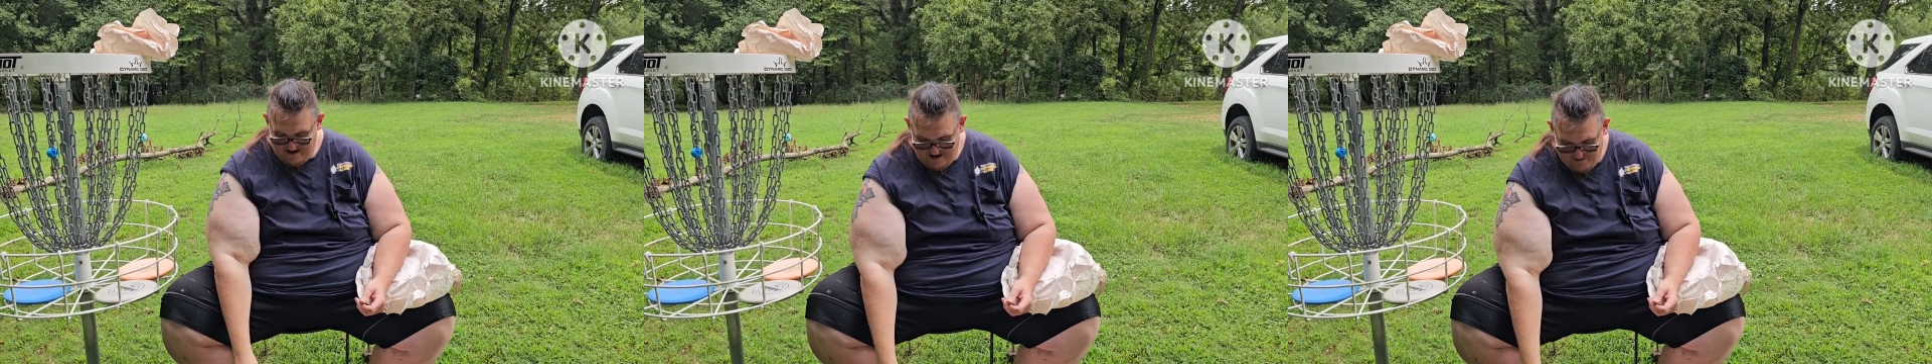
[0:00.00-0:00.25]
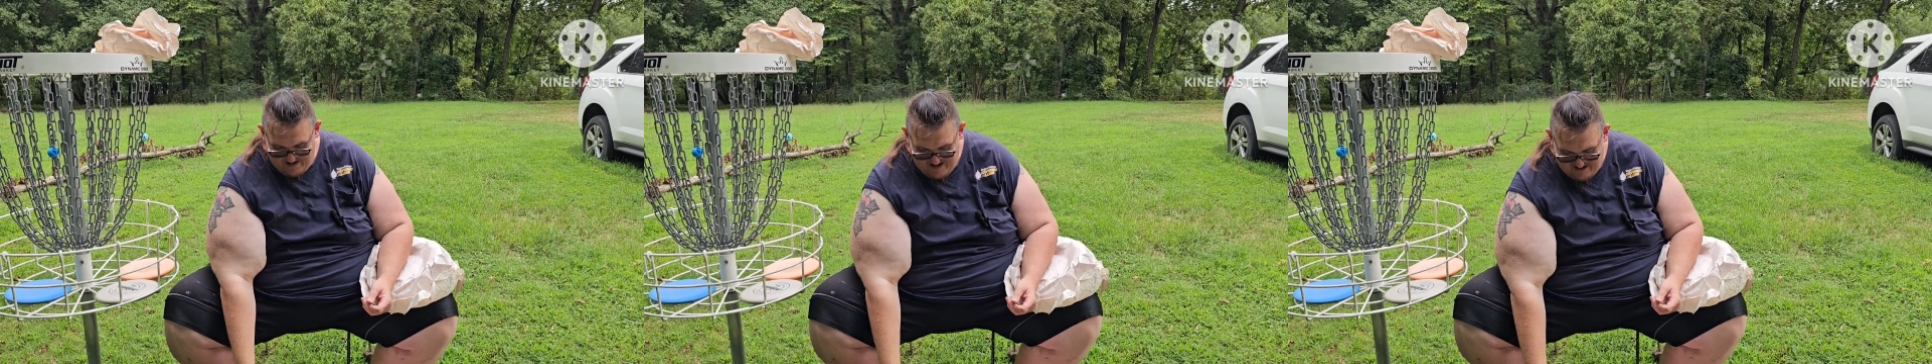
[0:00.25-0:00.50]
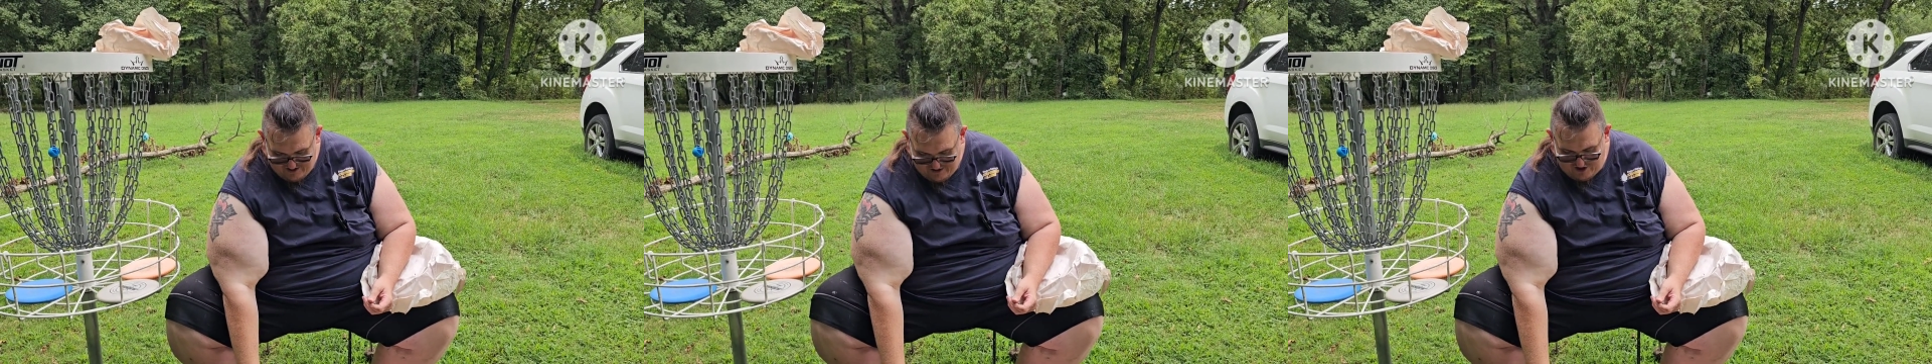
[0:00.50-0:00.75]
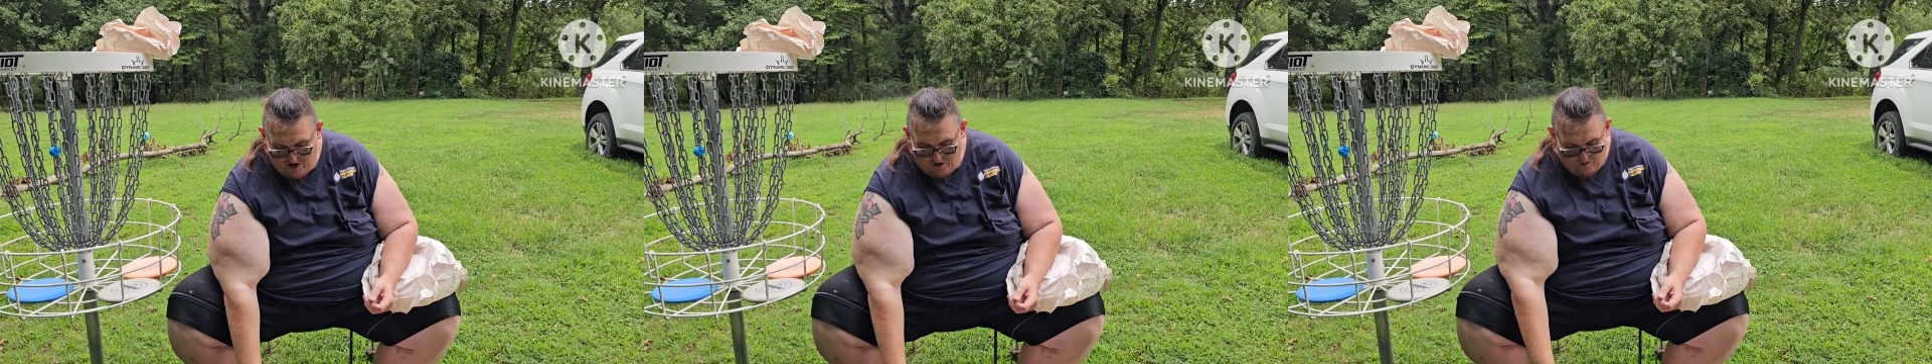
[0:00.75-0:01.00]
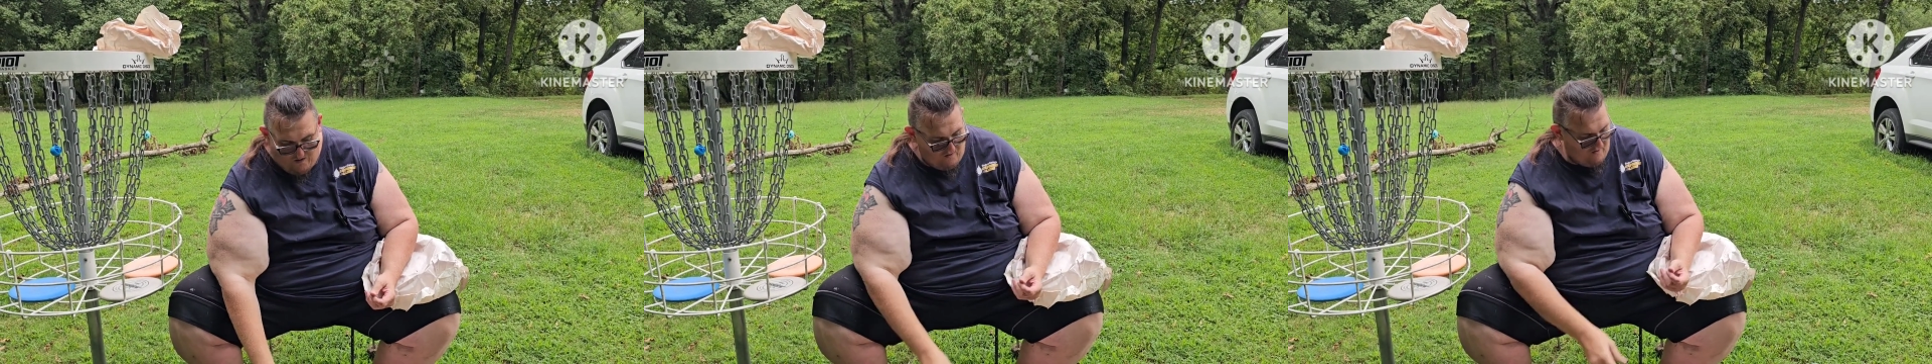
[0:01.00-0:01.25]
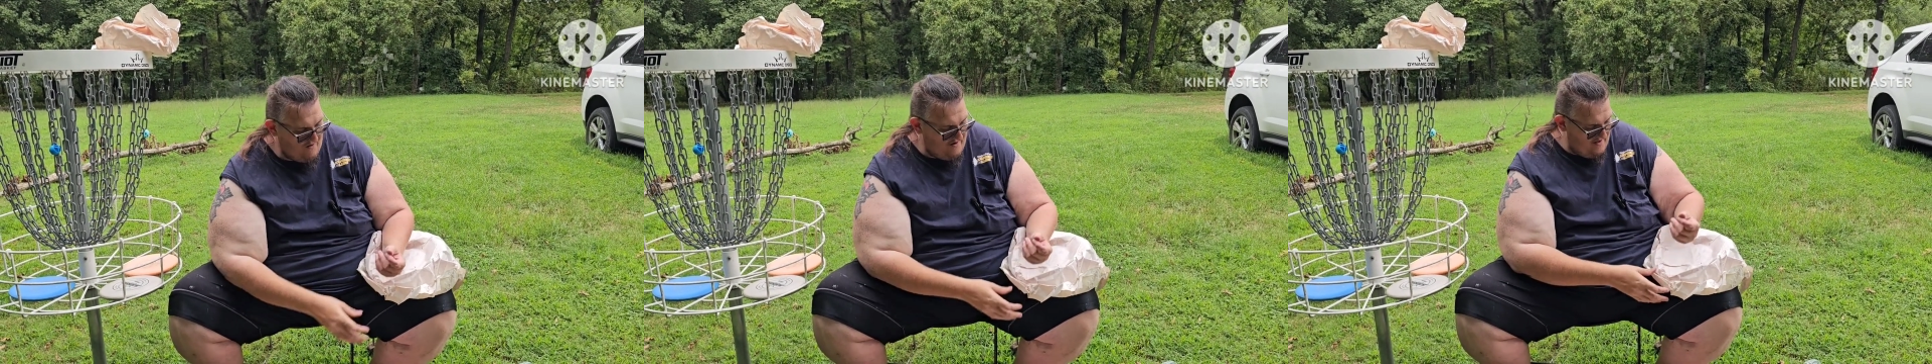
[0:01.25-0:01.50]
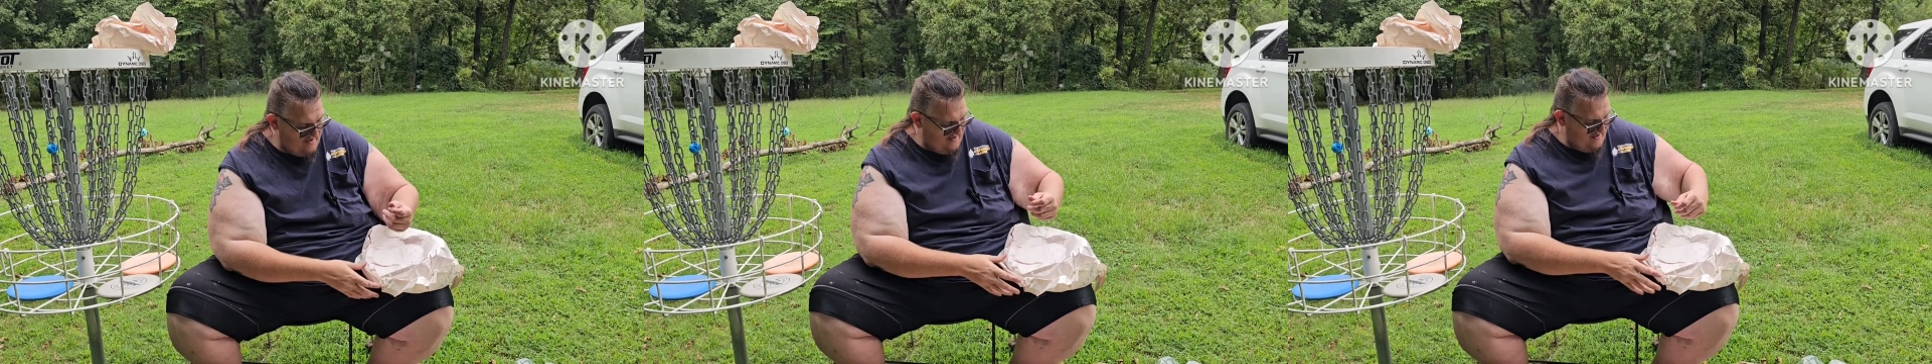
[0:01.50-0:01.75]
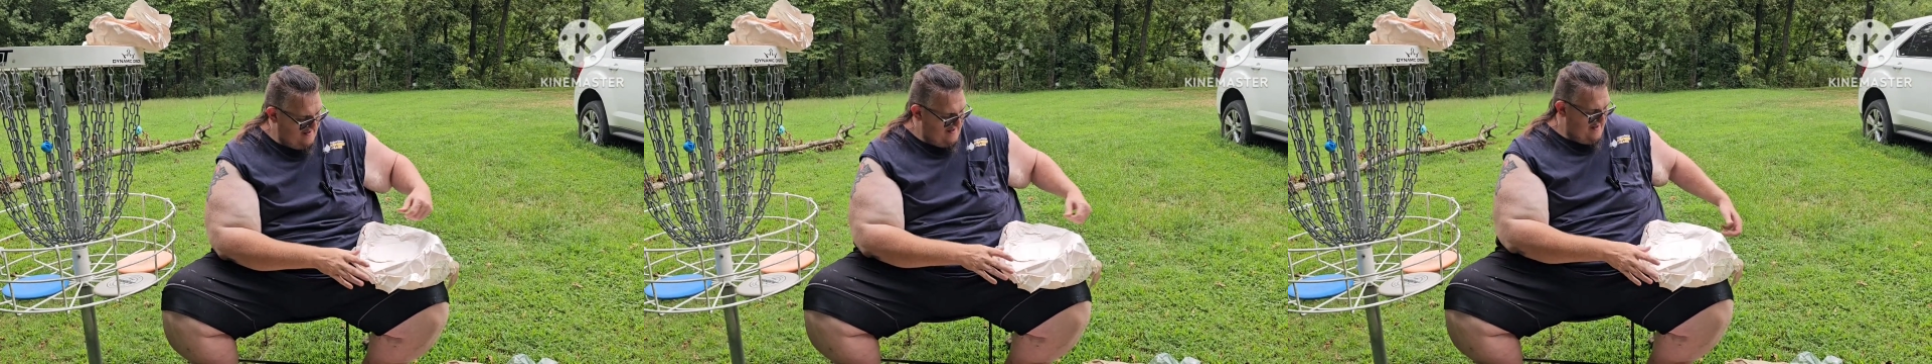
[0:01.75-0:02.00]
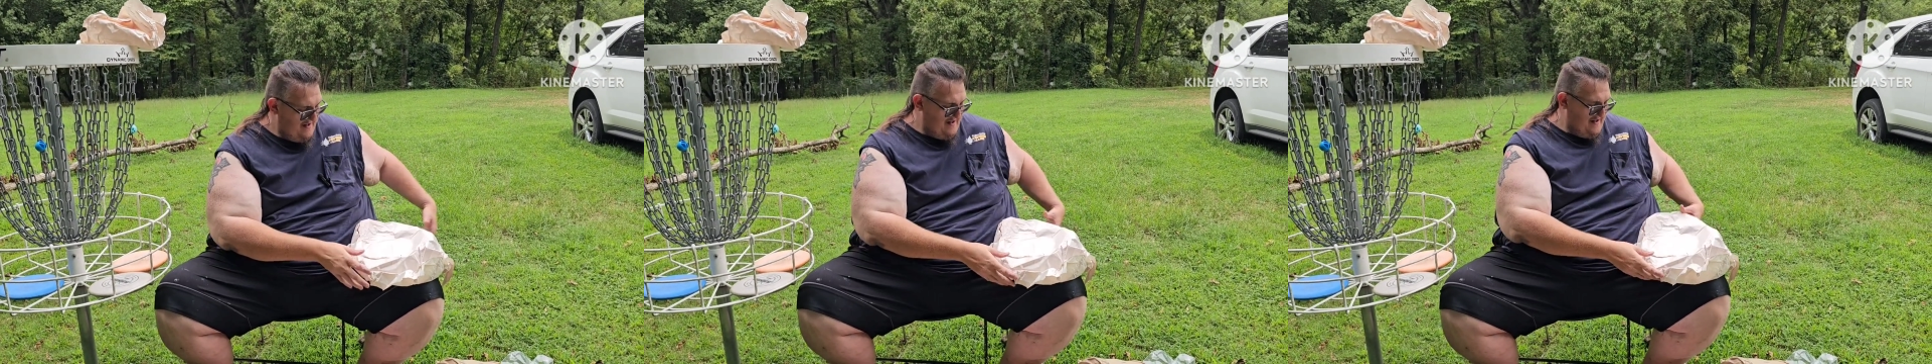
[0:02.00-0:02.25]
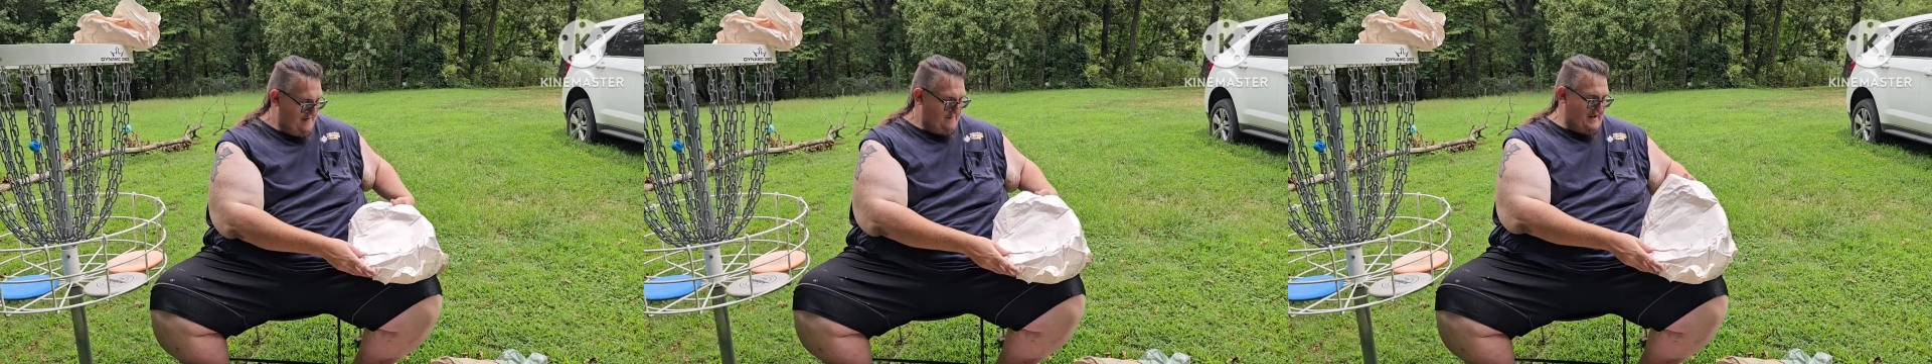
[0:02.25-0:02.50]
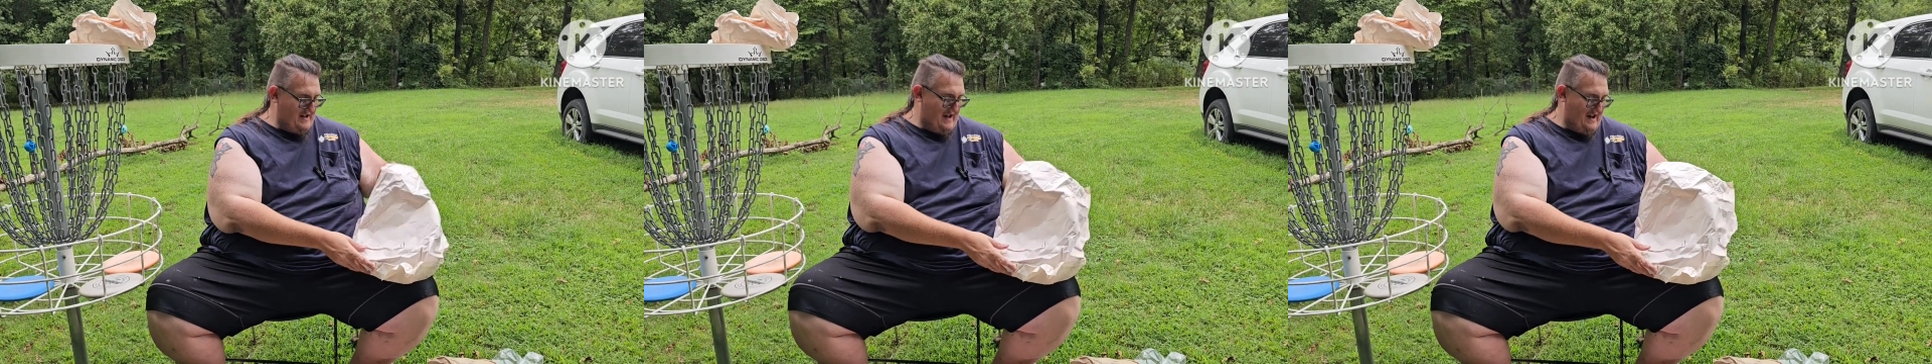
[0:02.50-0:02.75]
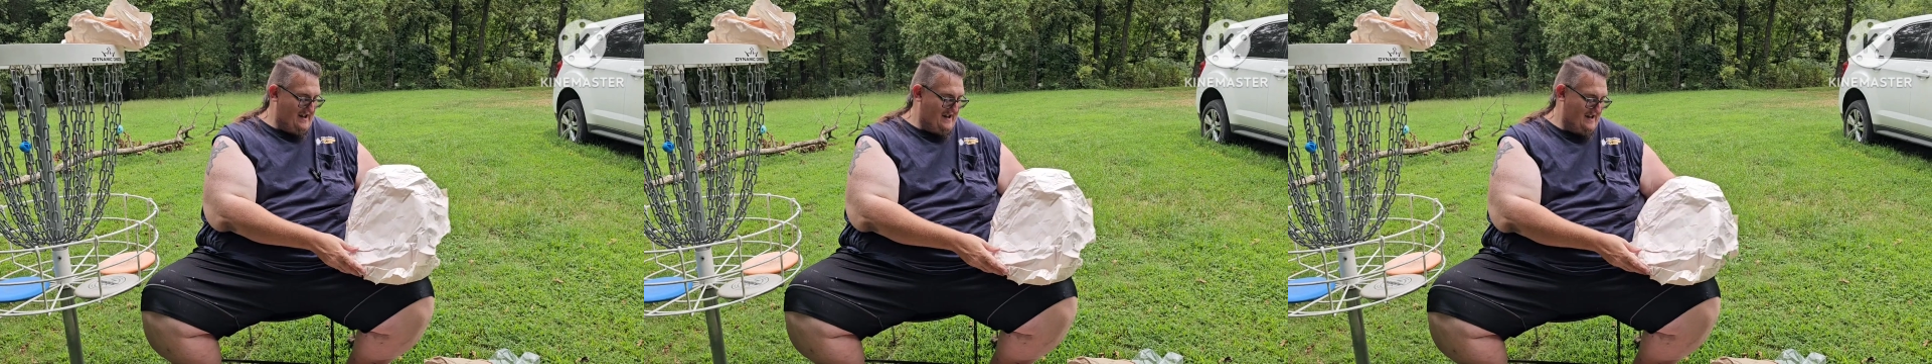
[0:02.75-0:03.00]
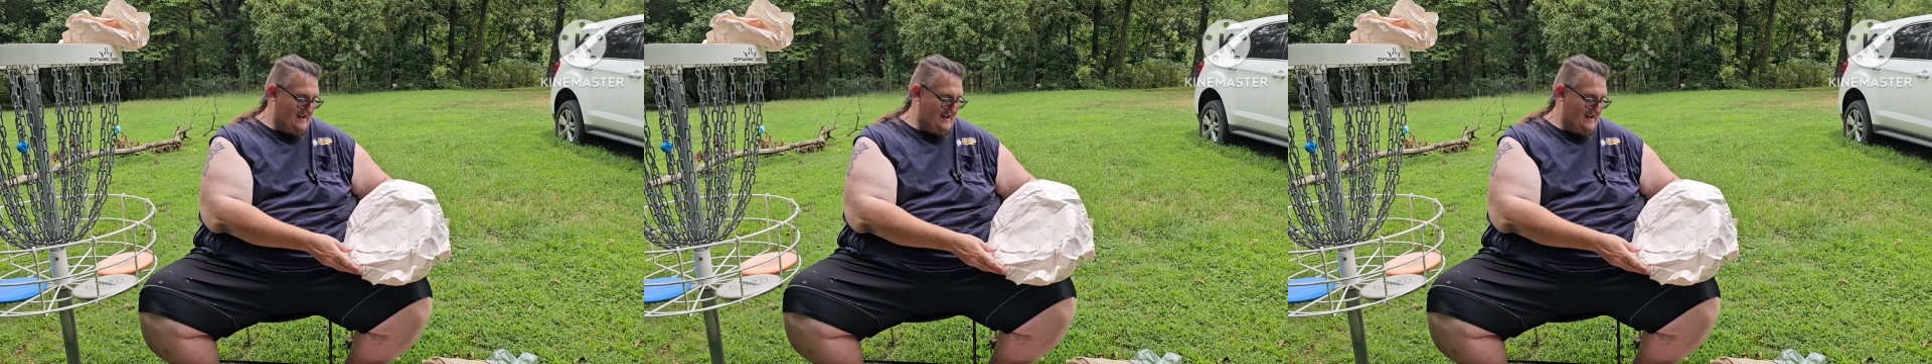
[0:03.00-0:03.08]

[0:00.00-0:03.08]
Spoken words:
It would hit so hard. But yeah.